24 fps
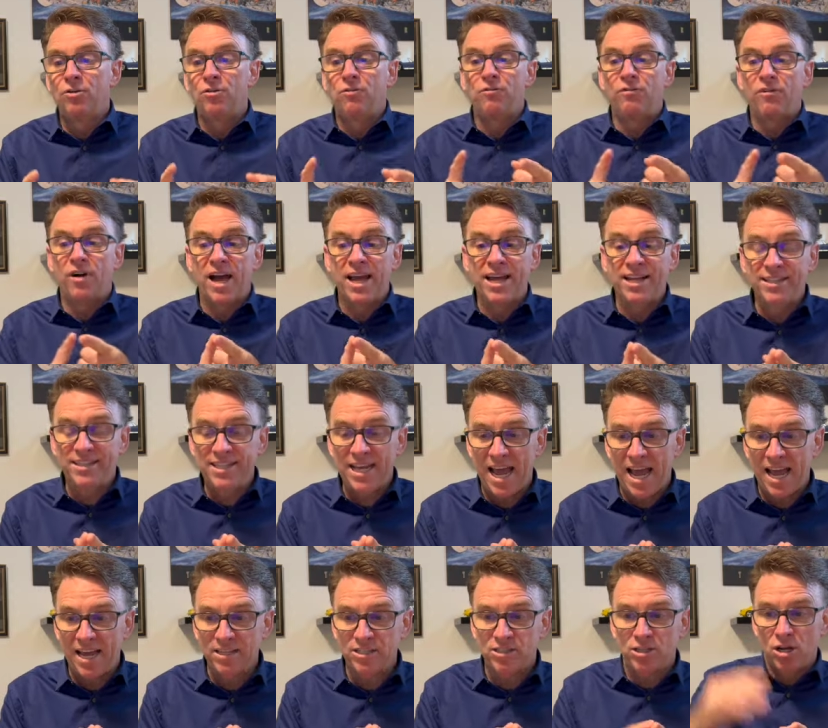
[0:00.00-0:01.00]
via
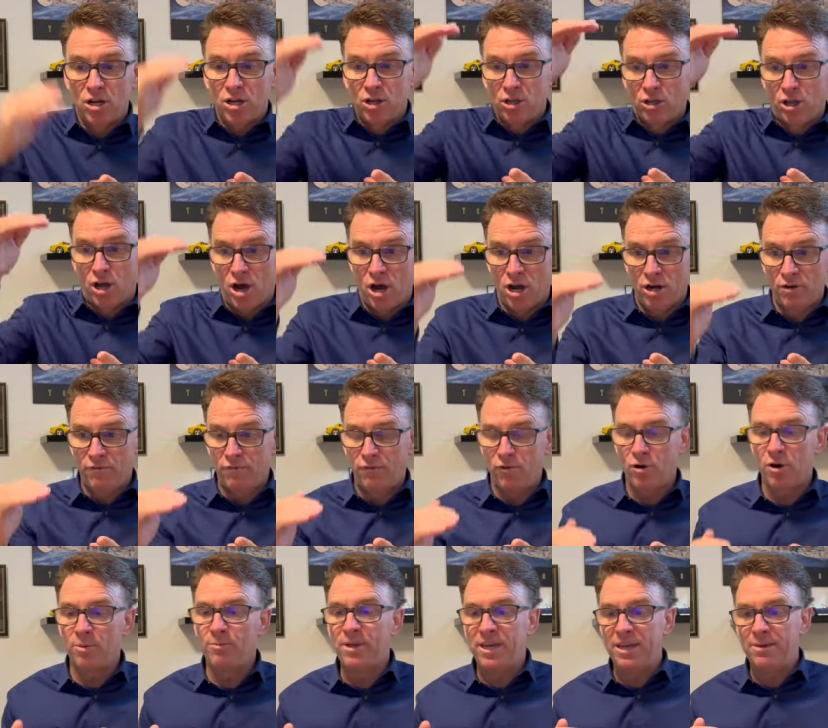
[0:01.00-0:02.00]
text, long
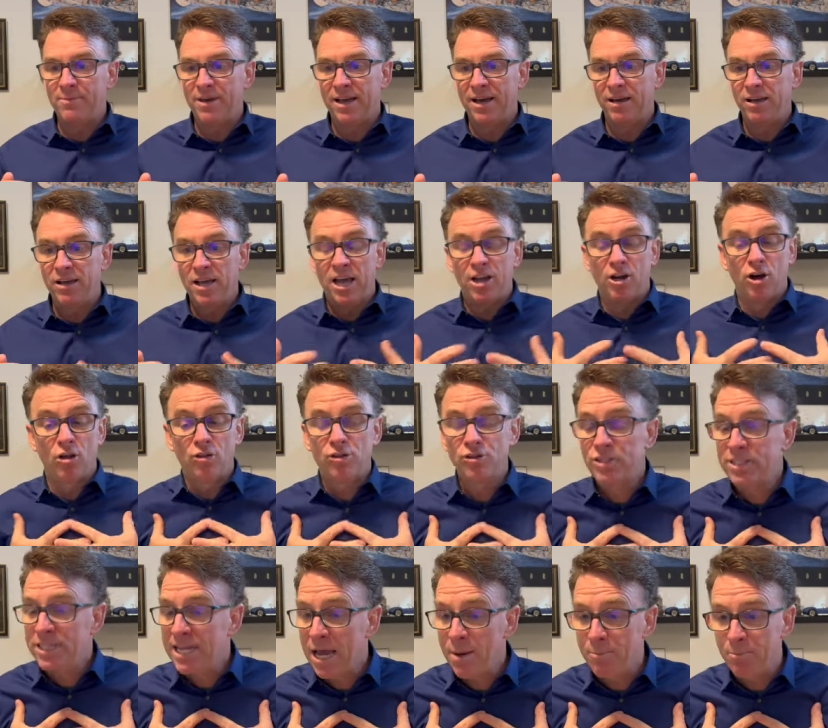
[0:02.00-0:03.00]
form email, and all
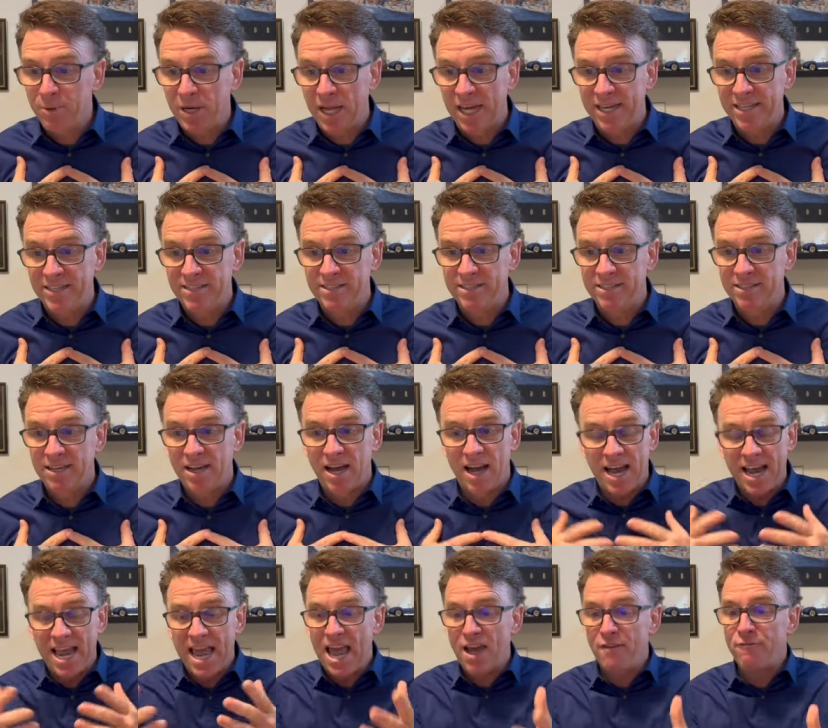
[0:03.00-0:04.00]
those templates I
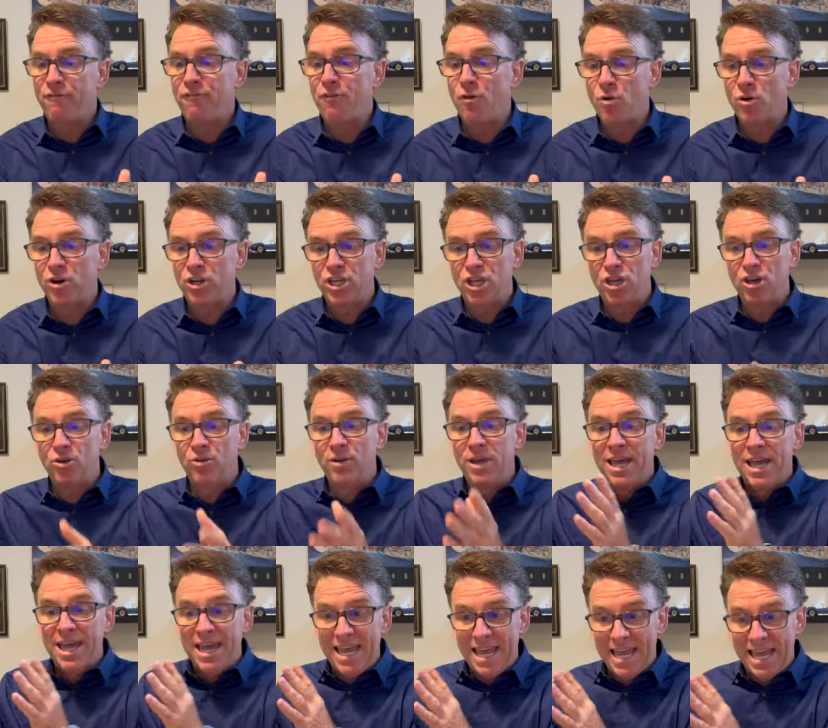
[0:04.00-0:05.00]
have for you
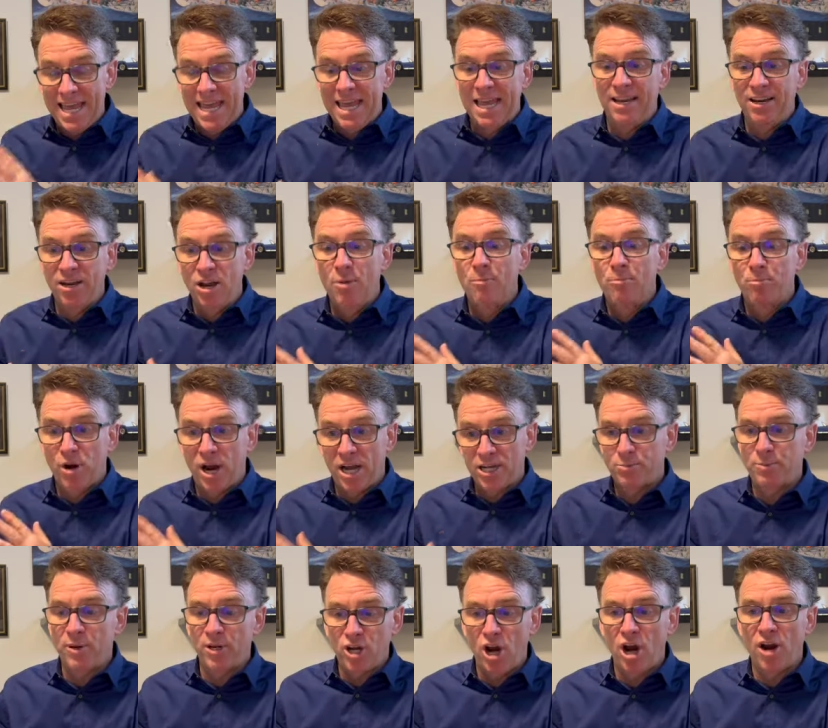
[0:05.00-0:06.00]
in
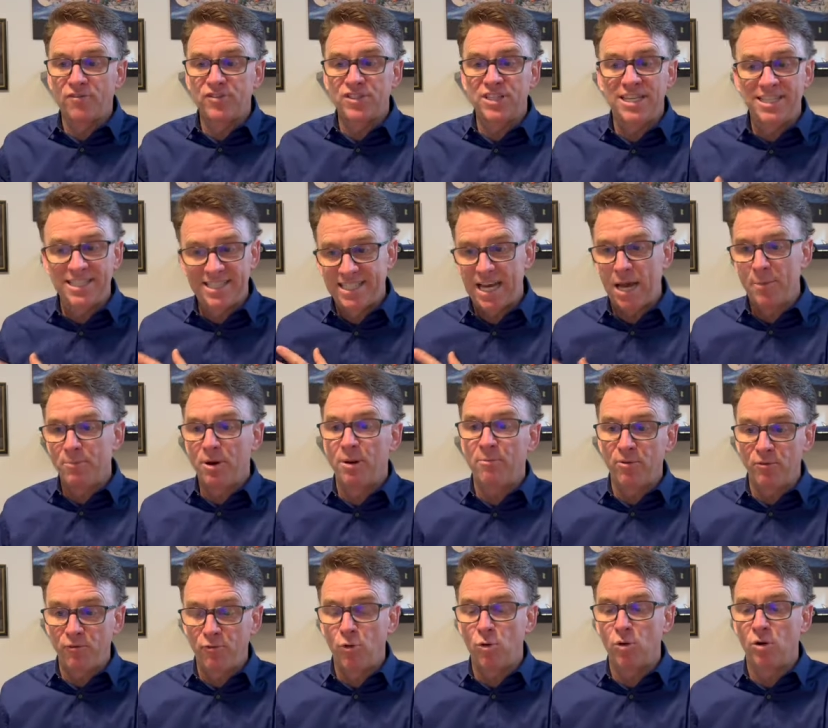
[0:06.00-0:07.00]
prospect harvesting, step
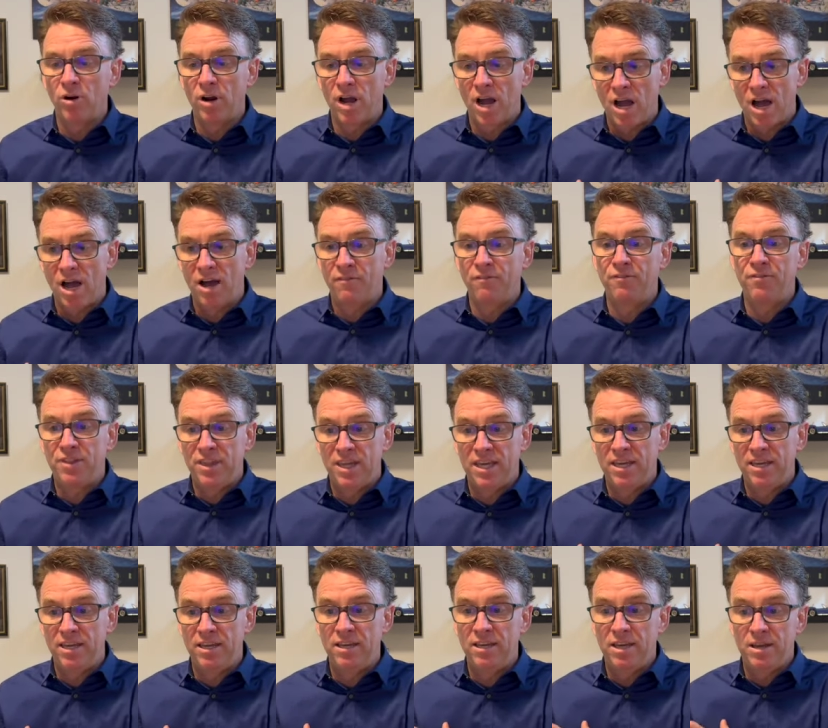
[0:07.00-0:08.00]
number four of
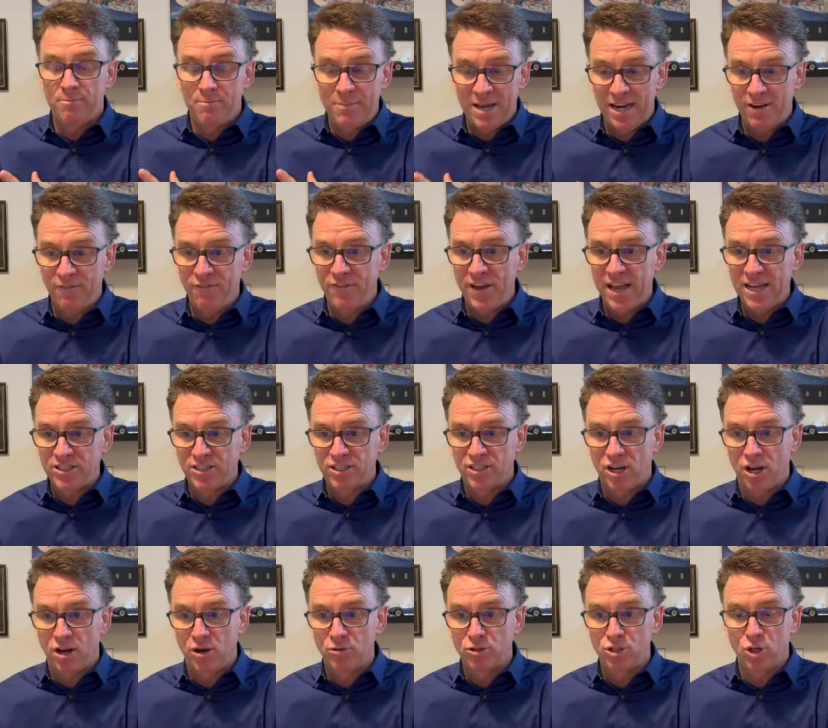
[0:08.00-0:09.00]
the
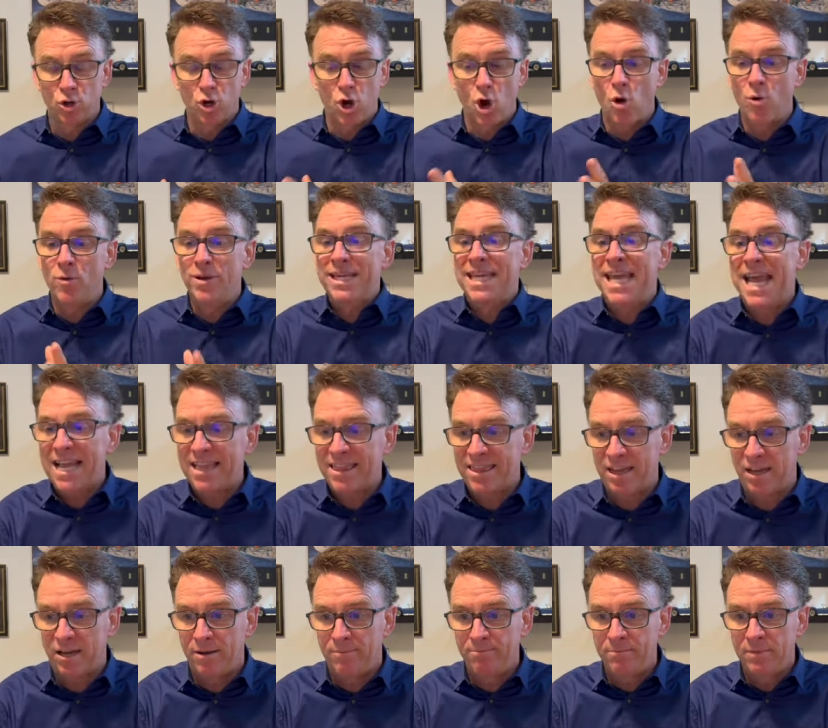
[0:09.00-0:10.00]
manifesto. So go and get
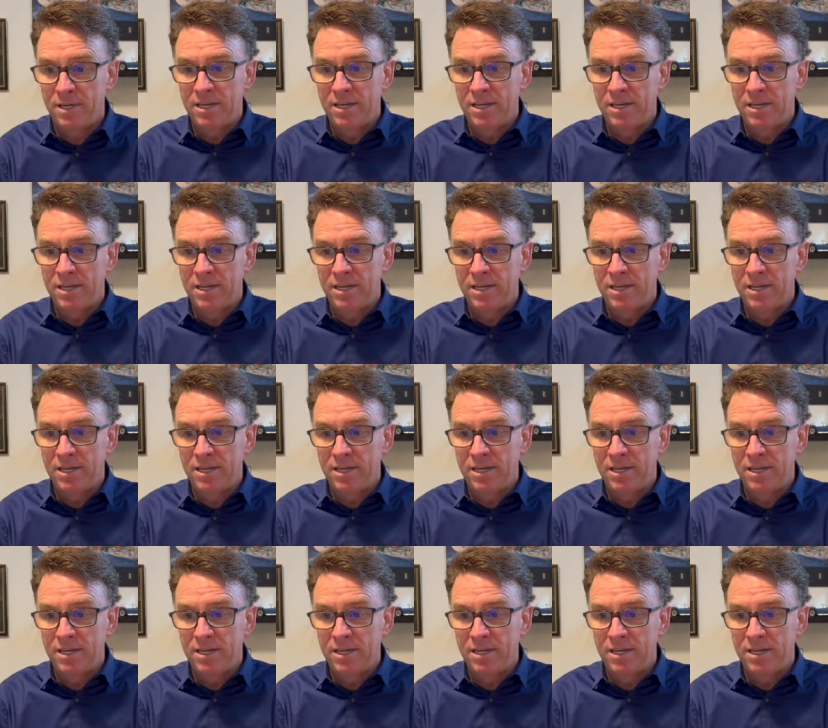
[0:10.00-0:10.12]
them.